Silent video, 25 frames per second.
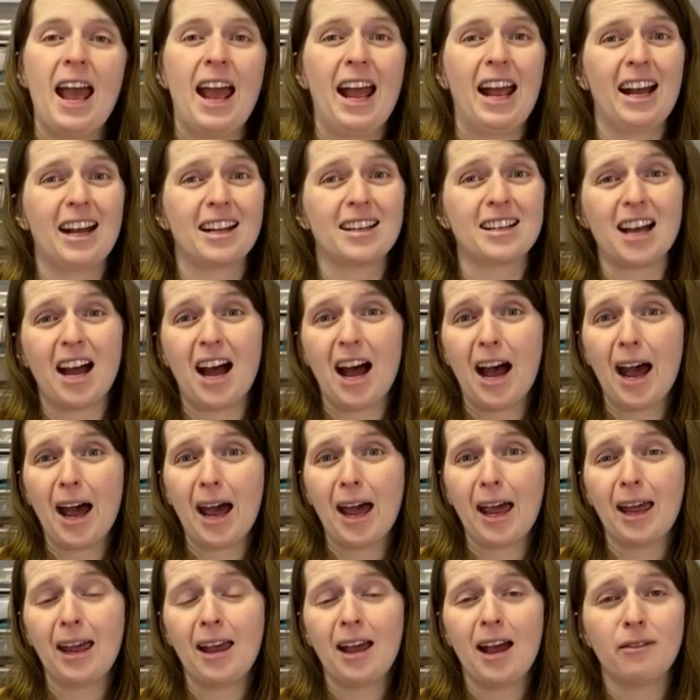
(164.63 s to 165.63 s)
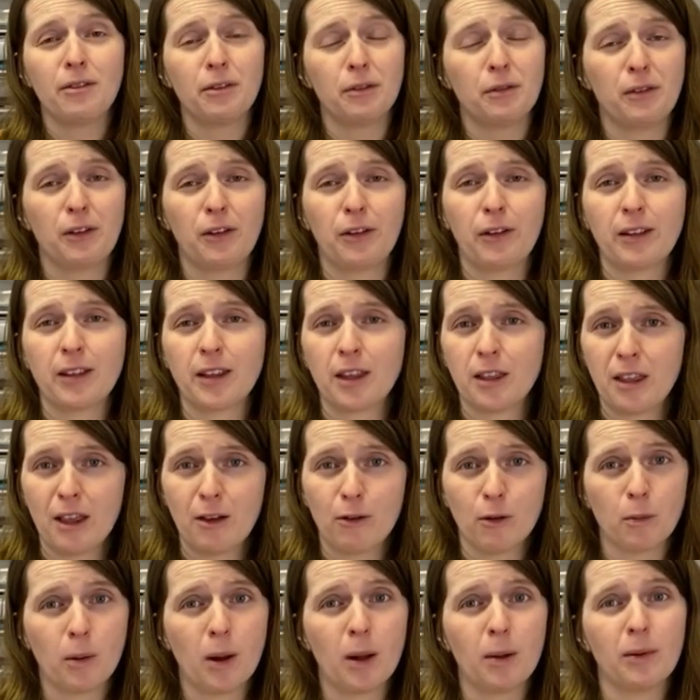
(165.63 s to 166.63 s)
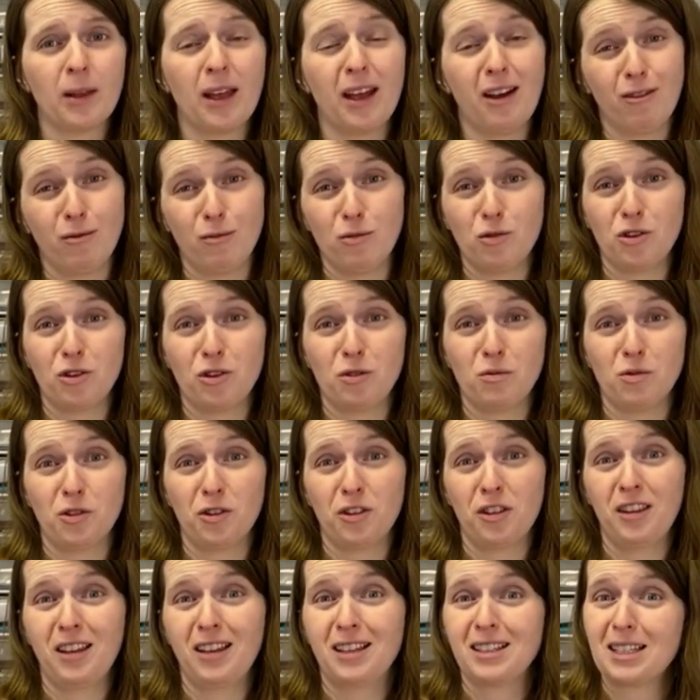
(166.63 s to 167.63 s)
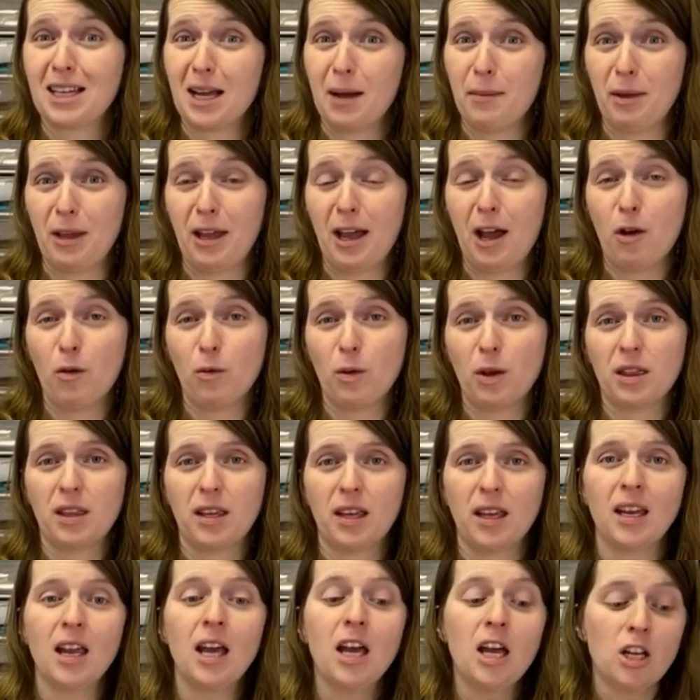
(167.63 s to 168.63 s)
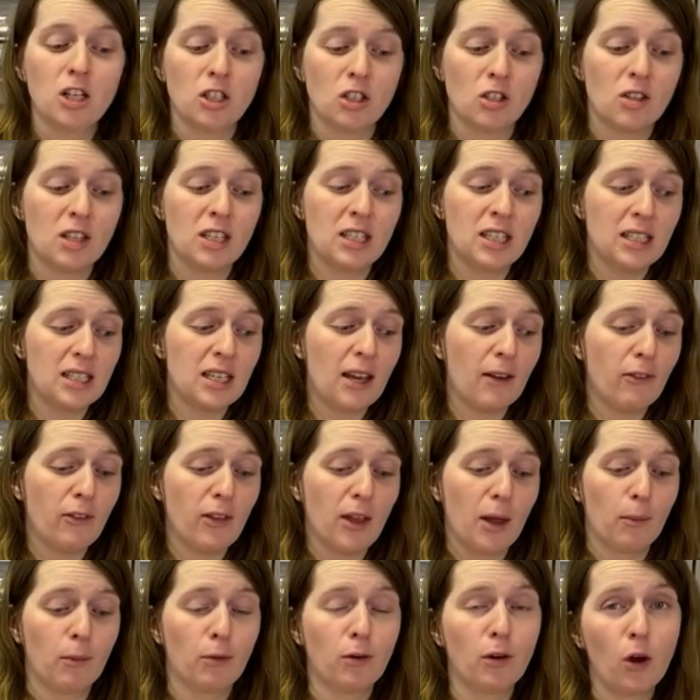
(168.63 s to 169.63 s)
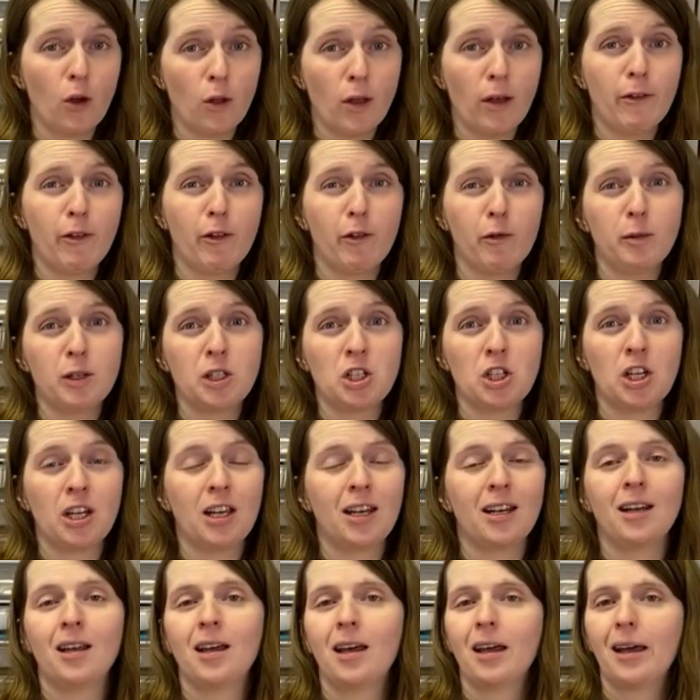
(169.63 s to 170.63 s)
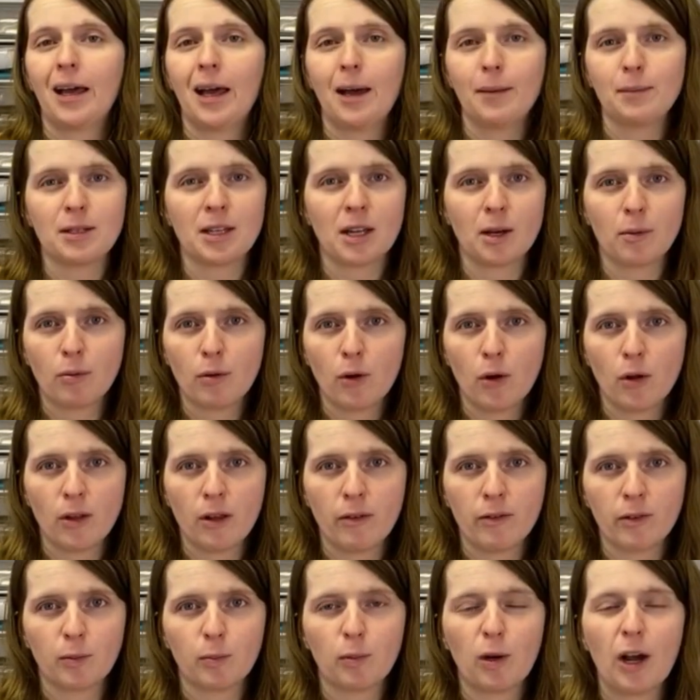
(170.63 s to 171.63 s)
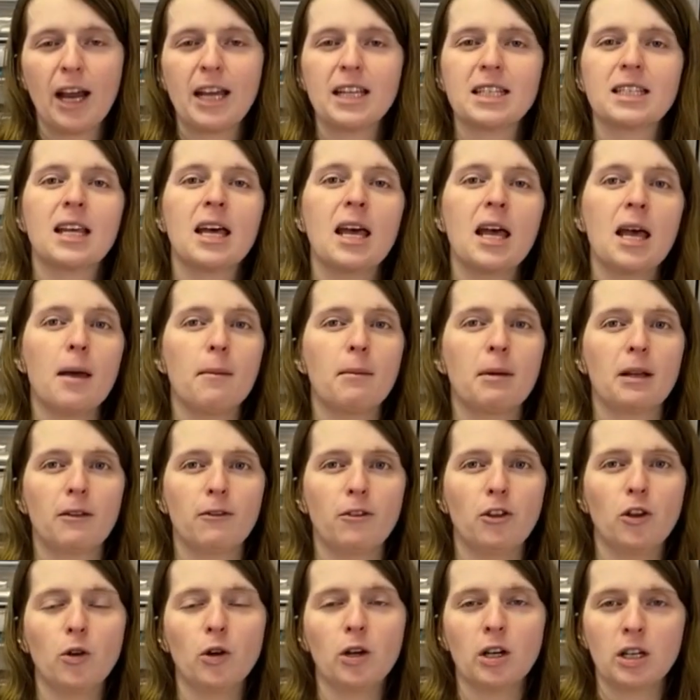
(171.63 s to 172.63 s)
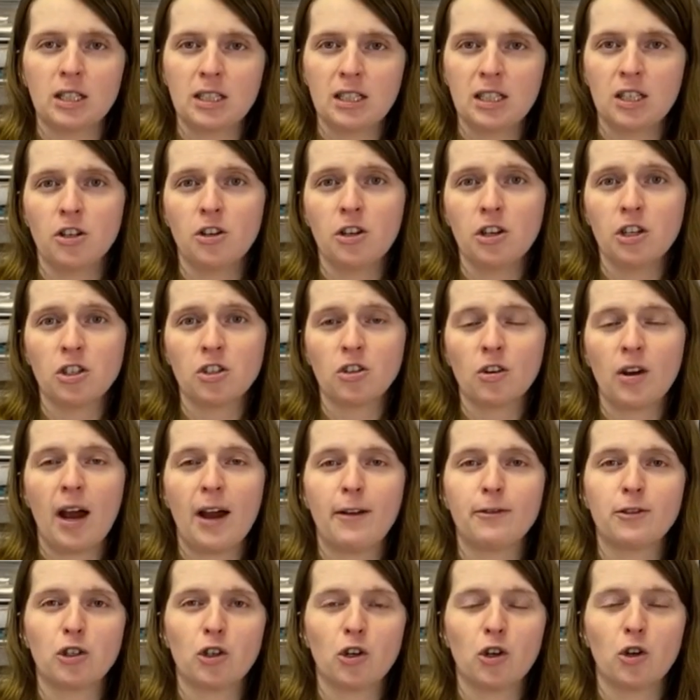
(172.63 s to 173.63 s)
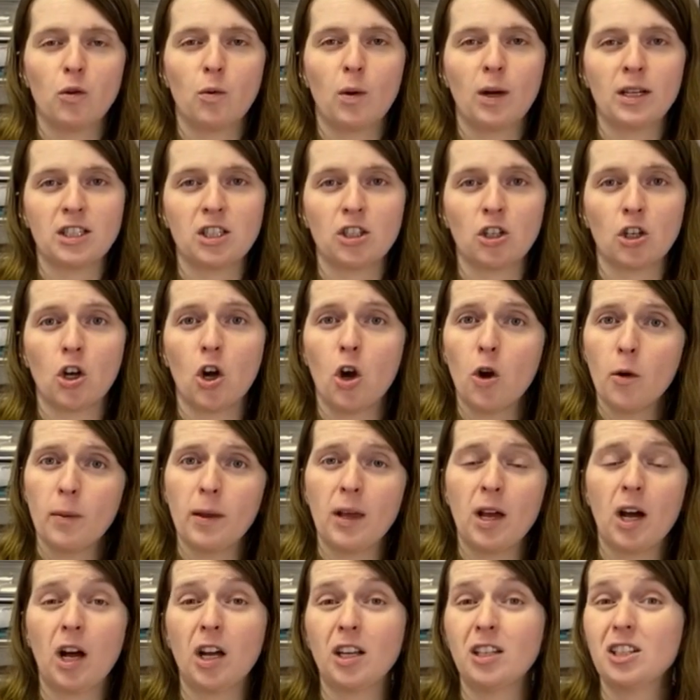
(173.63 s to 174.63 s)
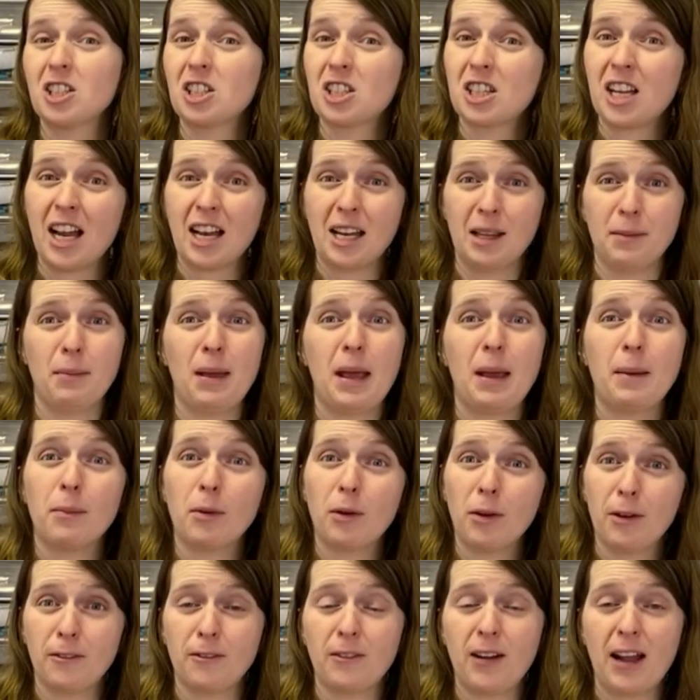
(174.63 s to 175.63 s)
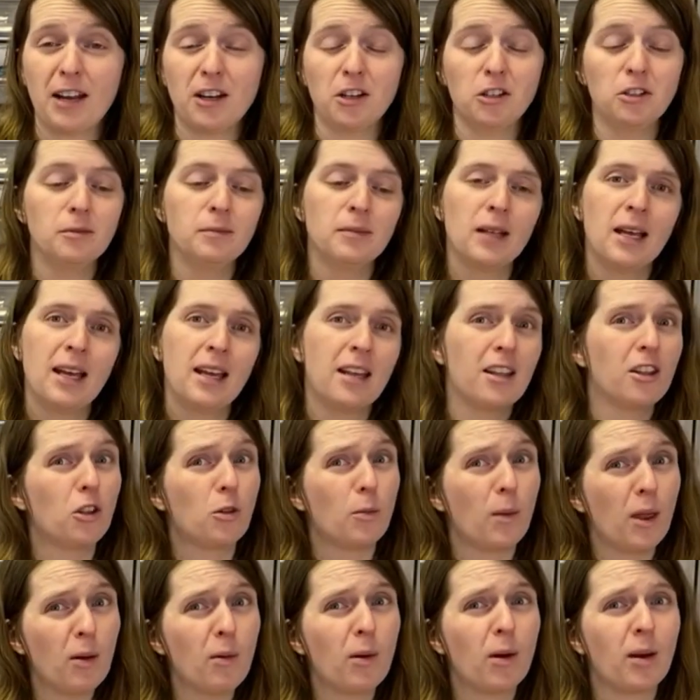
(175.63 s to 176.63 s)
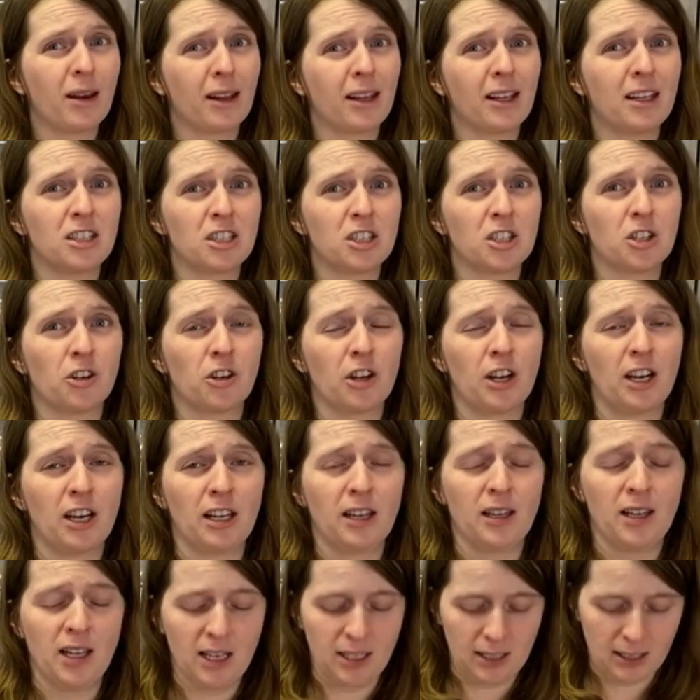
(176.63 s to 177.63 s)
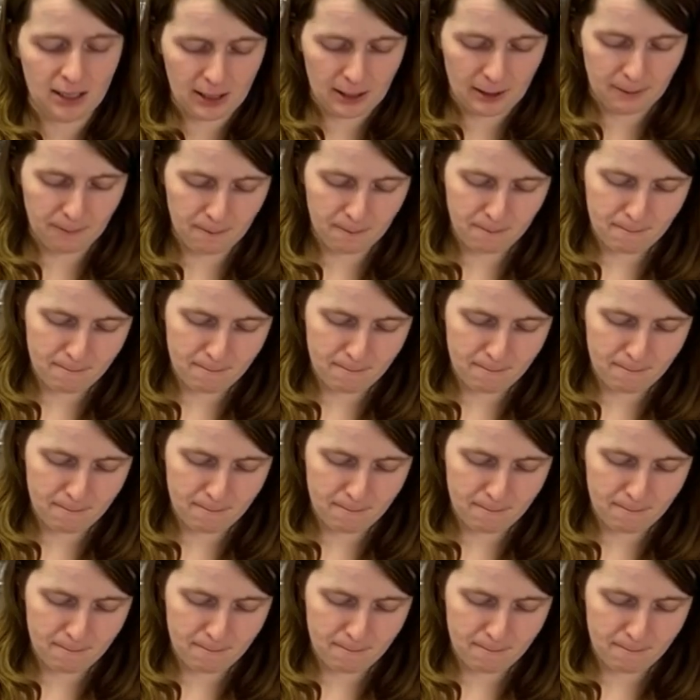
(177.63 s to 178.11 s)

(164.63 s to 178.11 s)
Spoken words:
And I have a feeling that they will probably have more and more things coming out with it. So this is definitely a pro level machine. It comes at a pro level price. But if you are a serious crafter who wants to go beyond just cutting paper and vinyl, you may want to consider getting this.